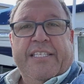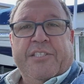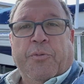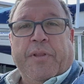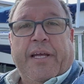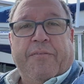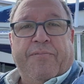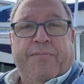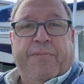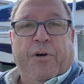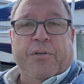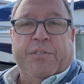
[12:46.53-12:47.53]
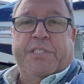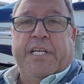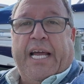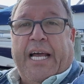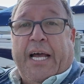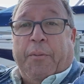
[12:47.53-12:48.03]
So with that,
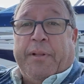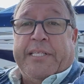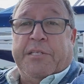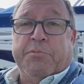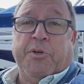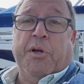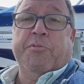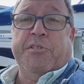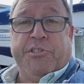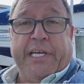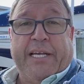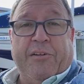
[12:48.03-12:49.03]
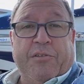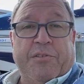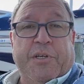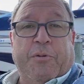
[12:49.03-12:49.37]
folks, uh, please subscribe to our channel.